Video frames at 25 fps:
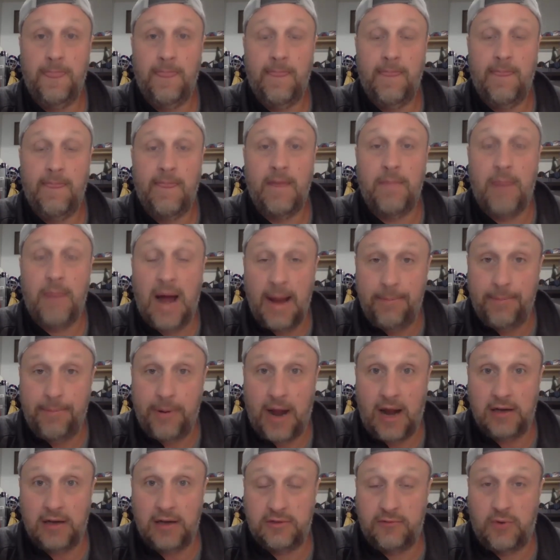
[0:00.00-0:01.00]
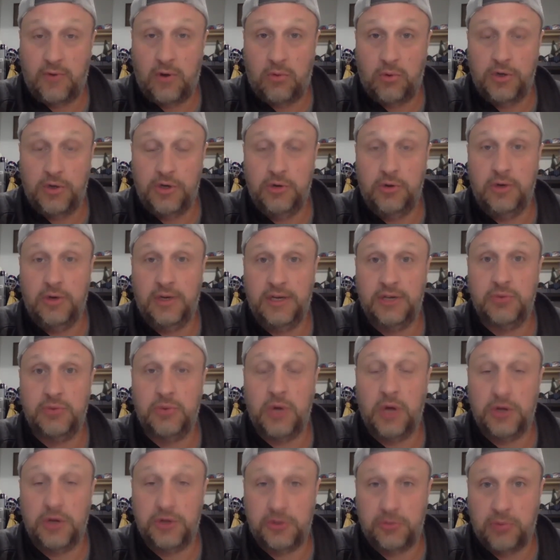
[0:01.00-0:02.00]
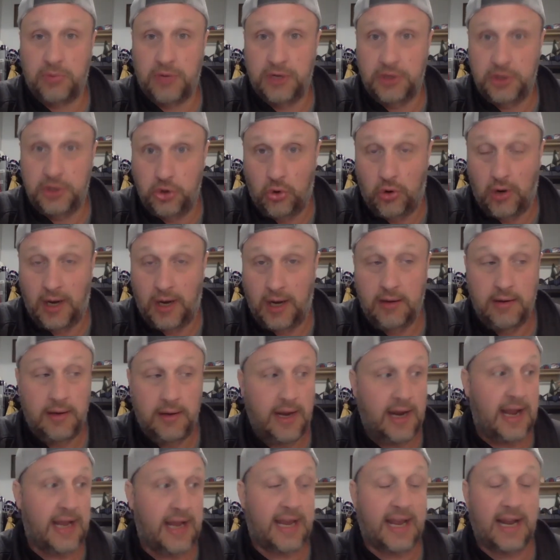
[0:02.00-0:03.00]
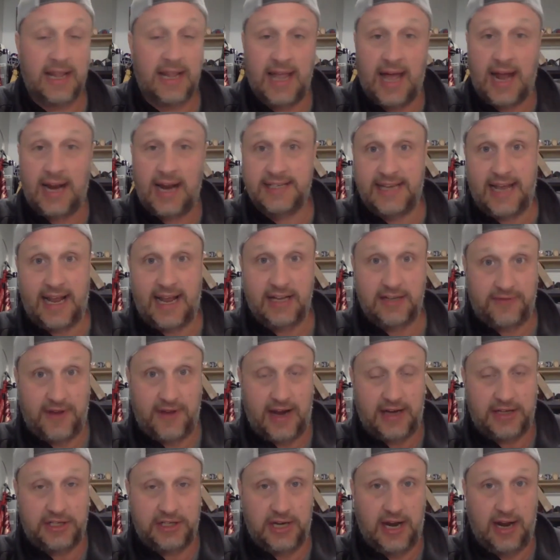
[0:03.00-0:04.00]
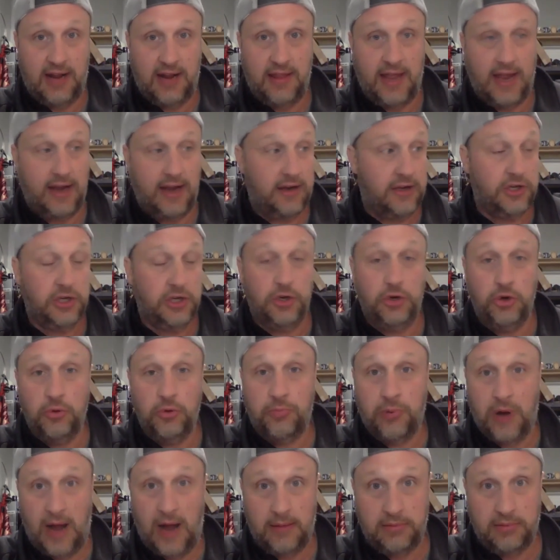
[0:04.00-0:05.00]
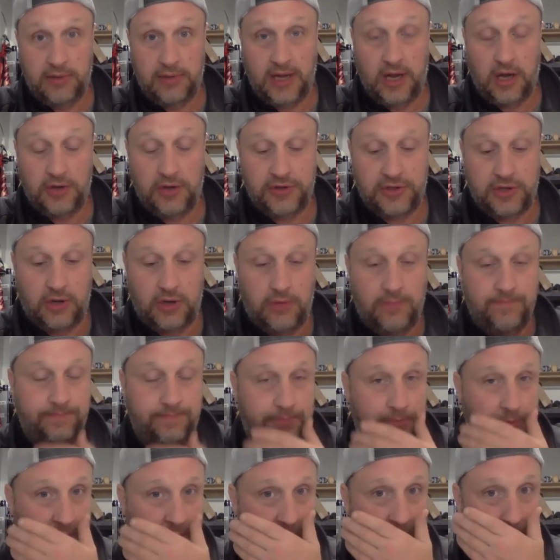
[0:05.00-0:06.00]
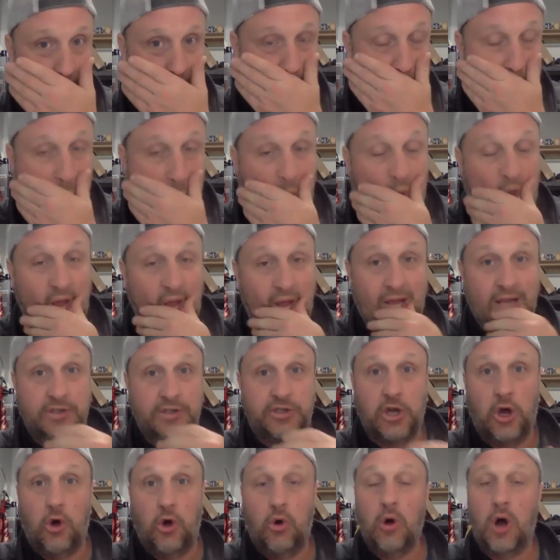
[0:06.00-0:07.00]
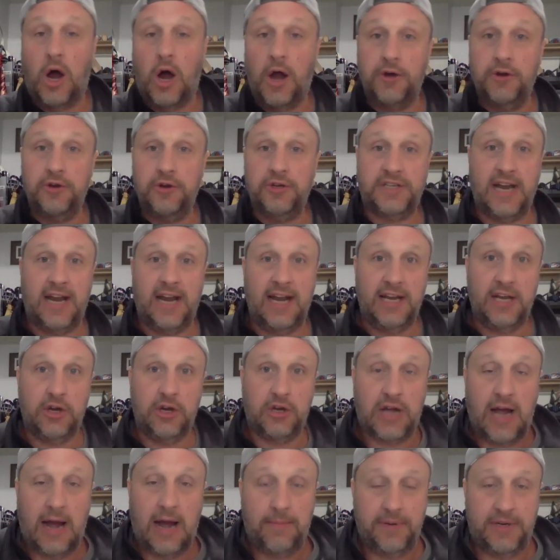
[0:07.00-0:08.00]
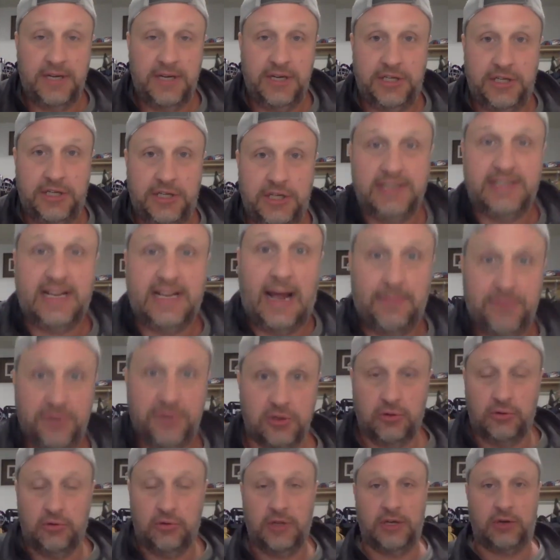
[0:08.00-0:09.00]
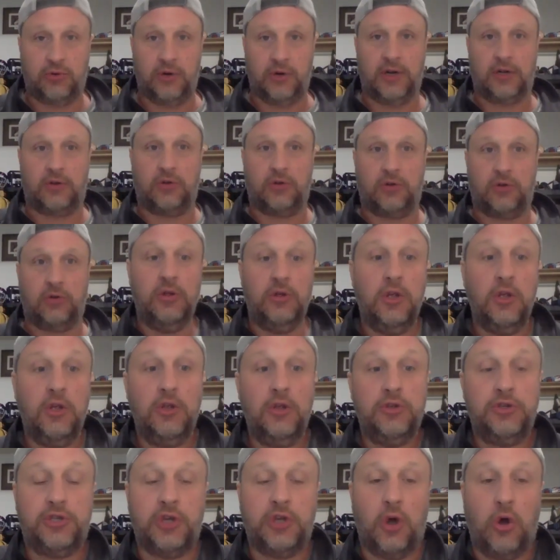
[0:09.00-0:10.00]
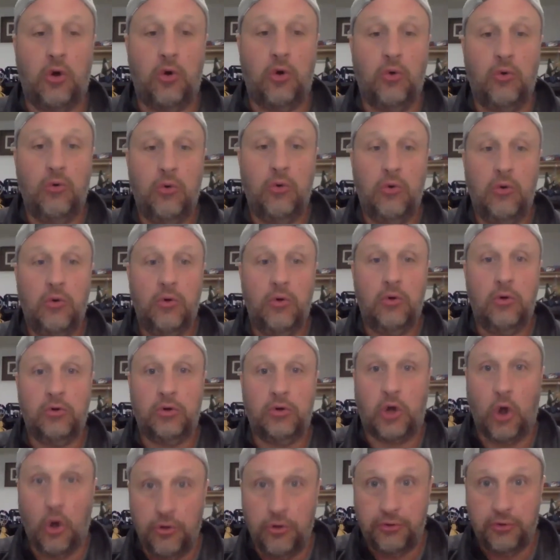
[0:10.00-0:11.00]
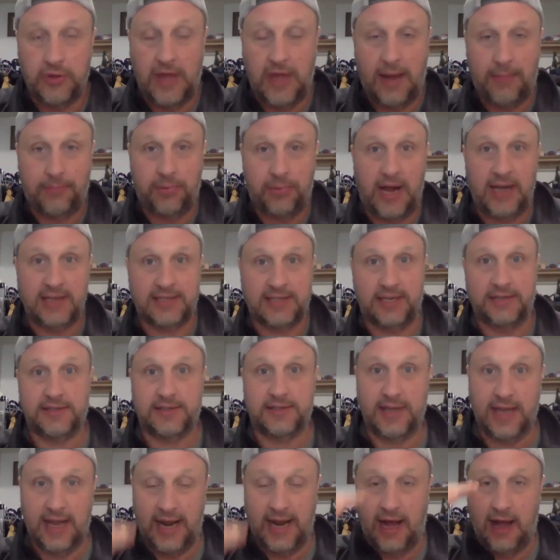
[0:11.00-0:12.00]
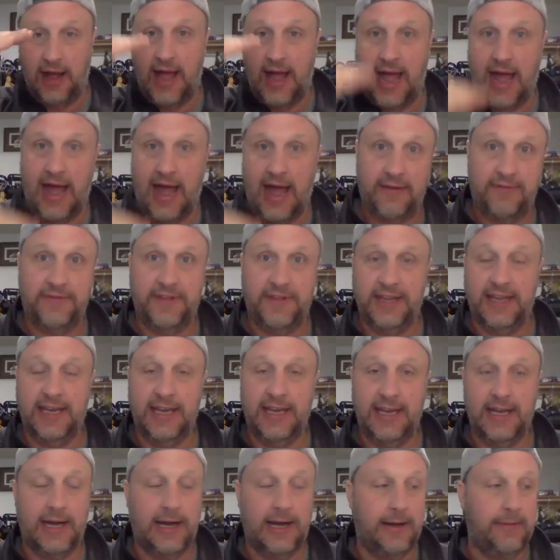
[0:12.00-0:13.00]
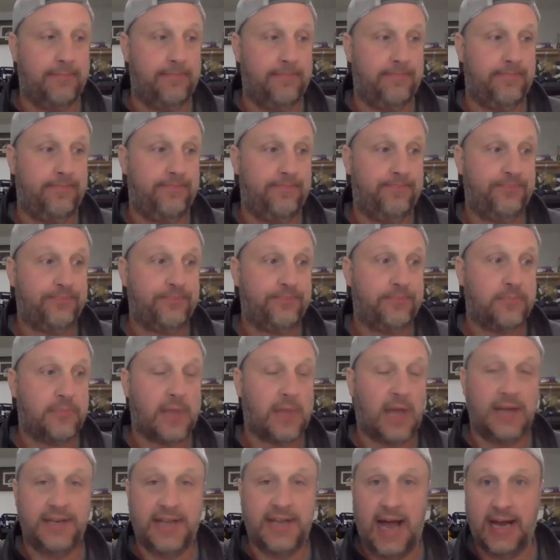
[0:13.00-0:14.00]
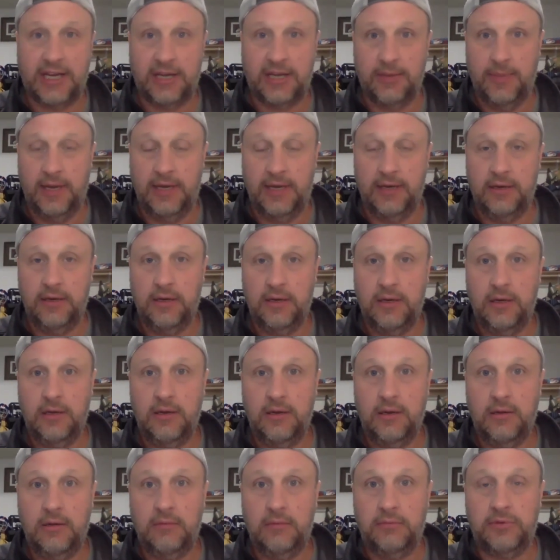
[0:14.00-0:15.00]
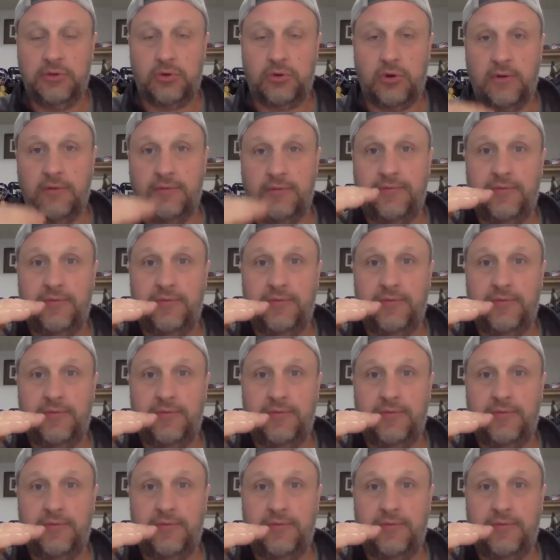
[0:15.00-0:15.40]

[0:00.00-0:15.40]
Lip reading: The byproduct of what we're doing is we also bring joy. And I get a lot of satisfaction out of that. You do probably also. Okay. So understanding your competition is absolutely critical. So go through that process, and I'll have the a document sort of